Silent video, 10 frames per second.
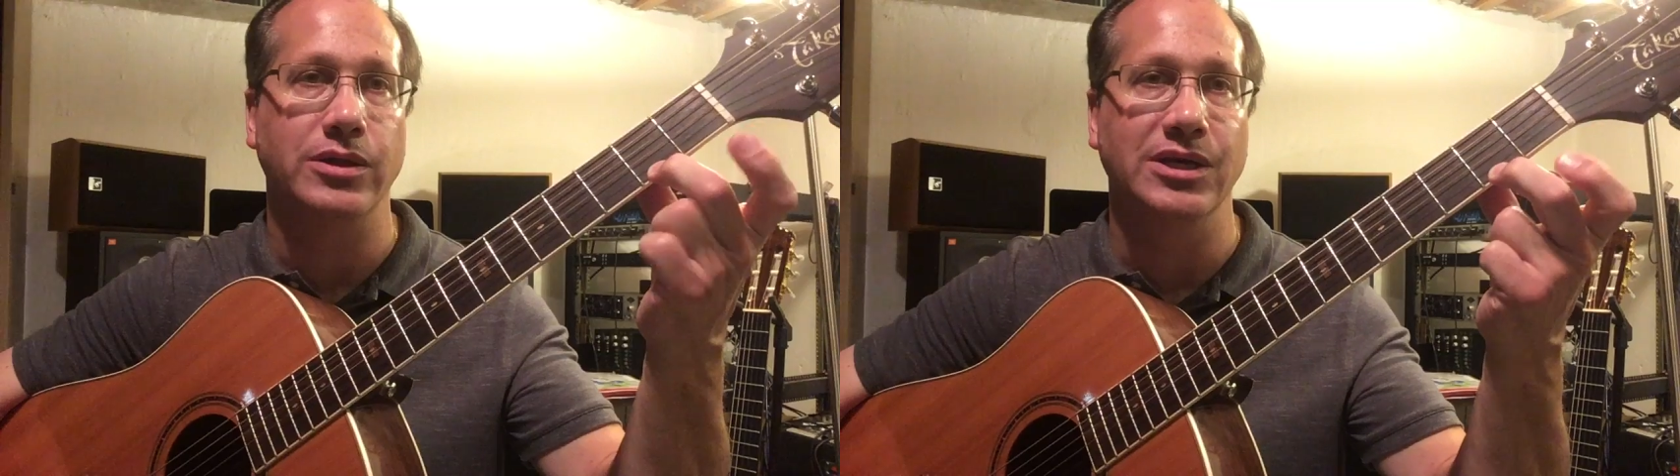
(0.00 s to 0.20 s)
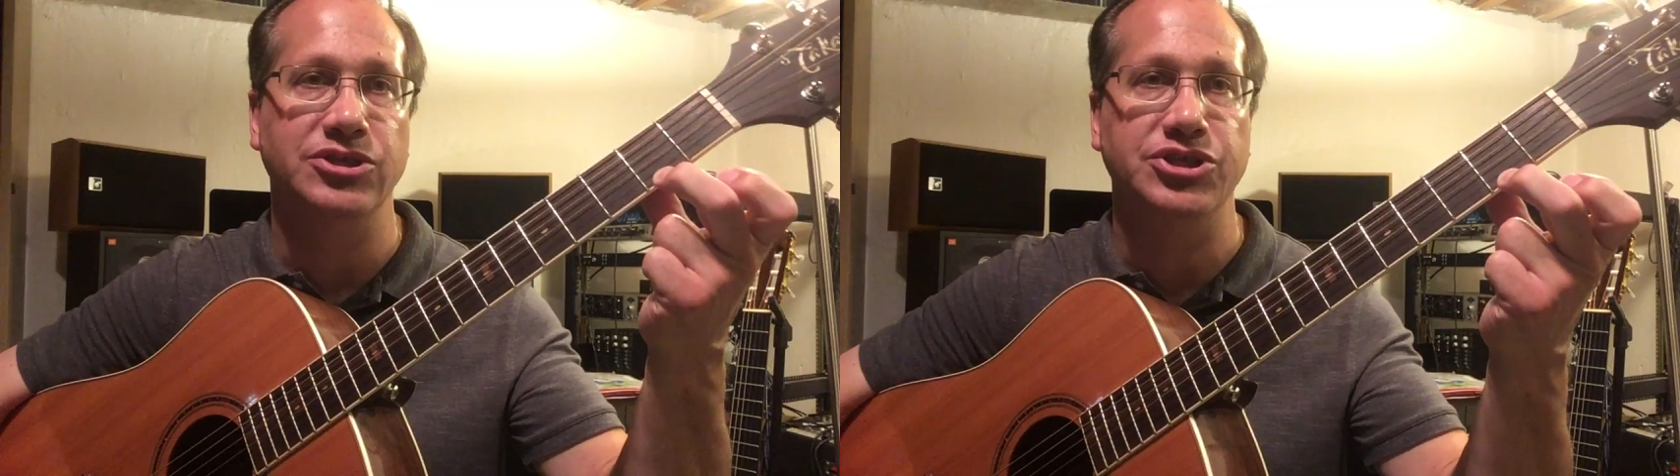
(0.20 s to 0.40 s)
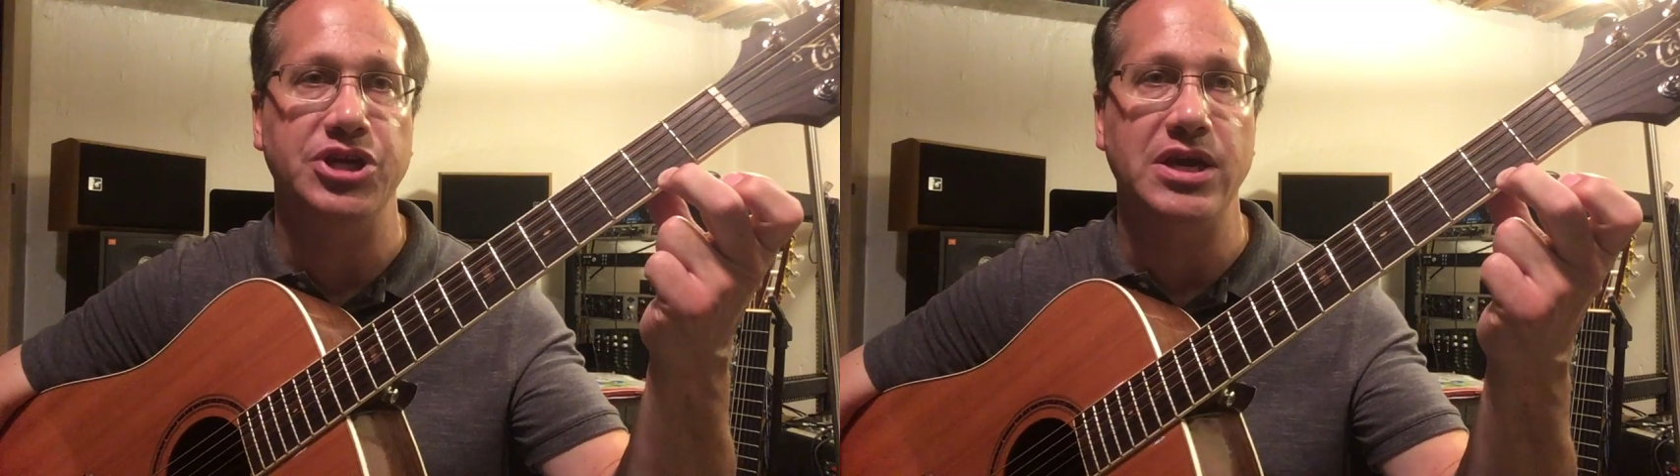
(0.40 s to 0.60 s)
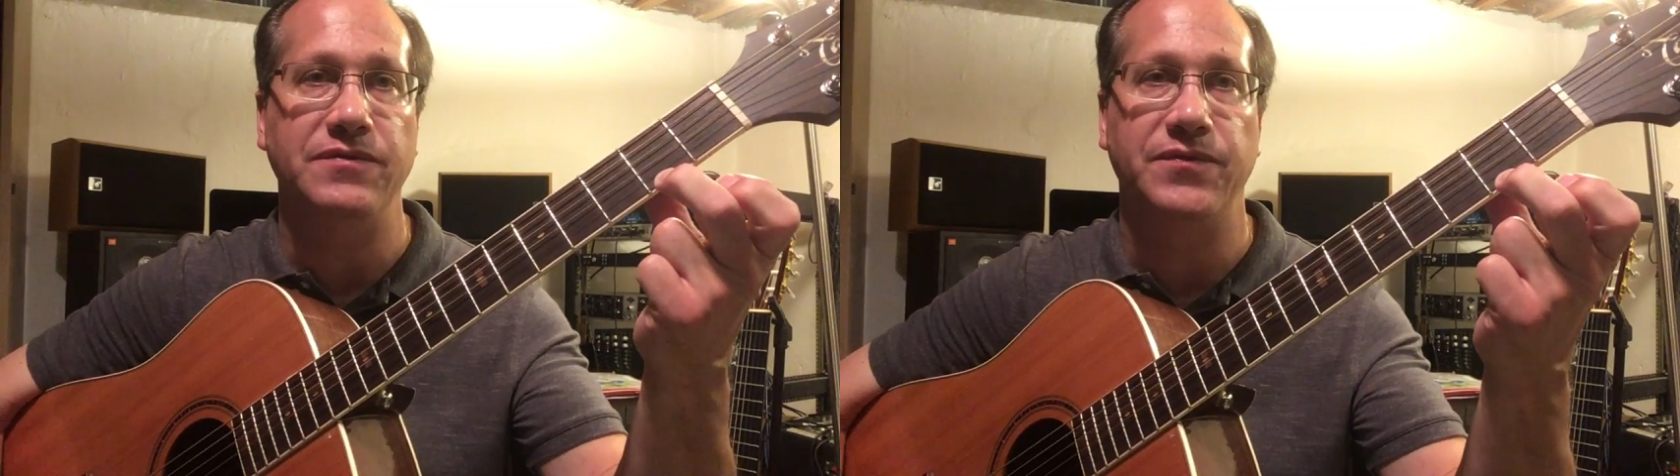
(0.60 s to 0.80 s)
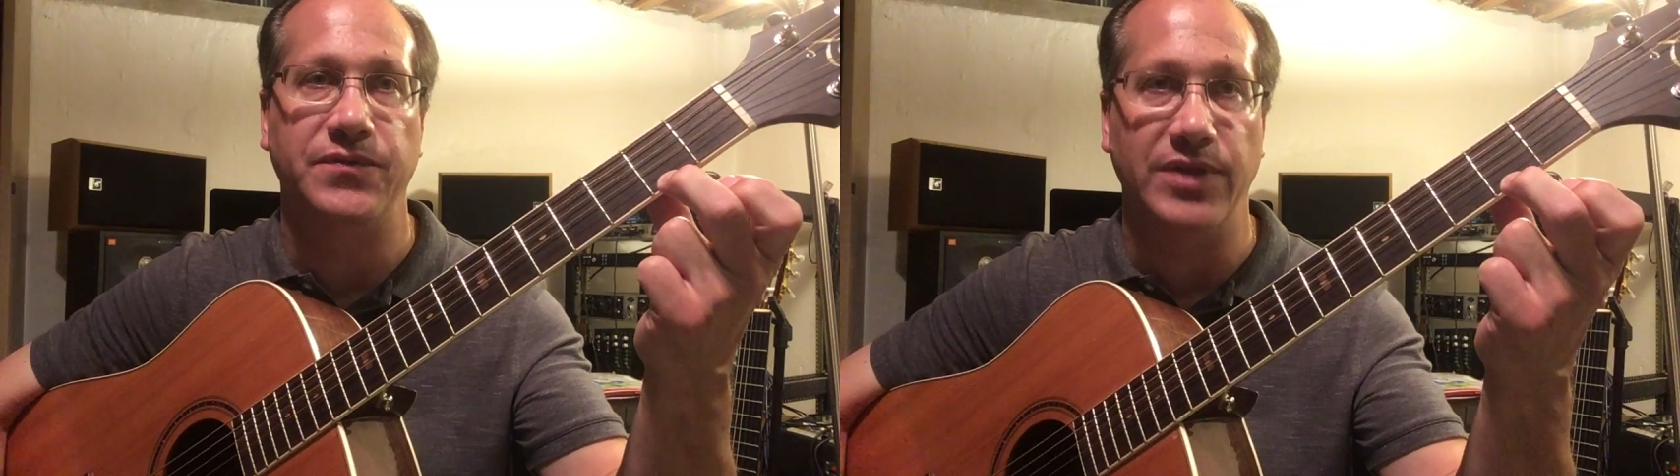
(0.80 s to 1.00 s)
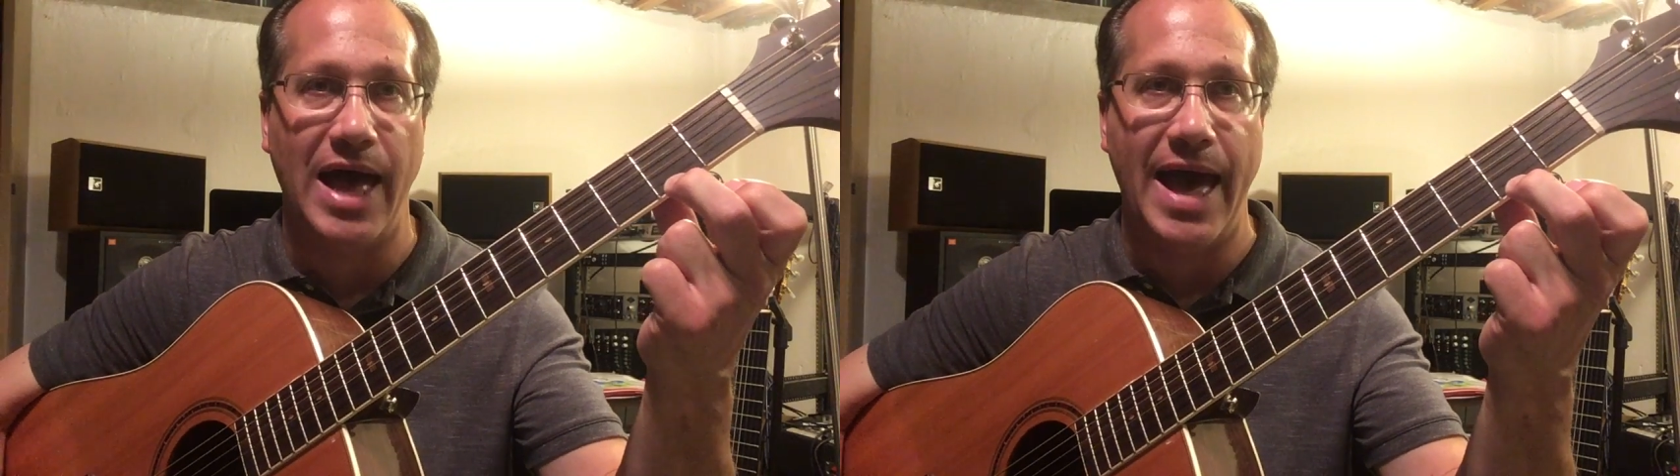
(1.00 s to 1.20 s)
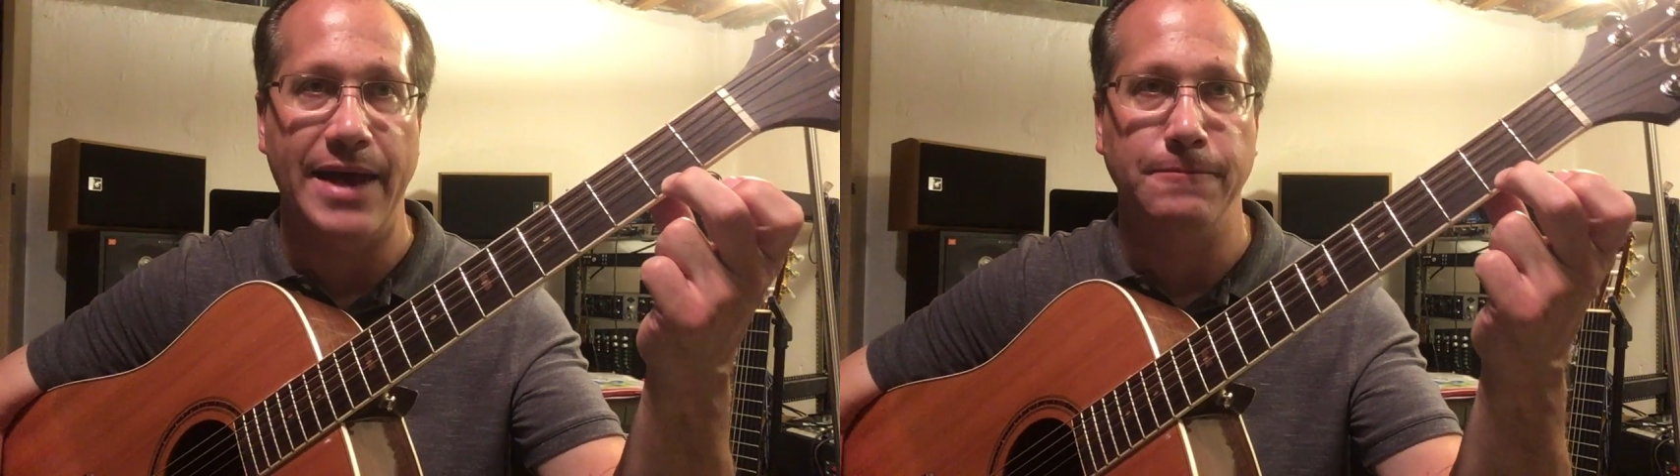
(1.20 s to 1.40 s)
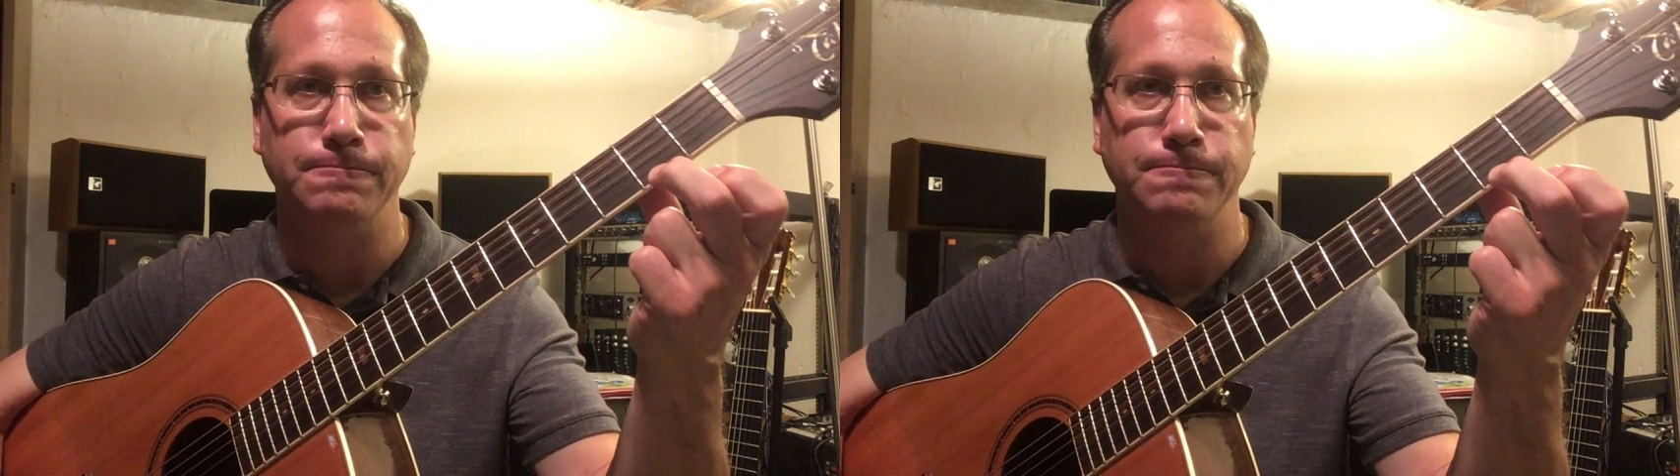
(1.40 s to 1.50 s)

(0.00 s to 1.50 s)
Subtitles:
a G flat.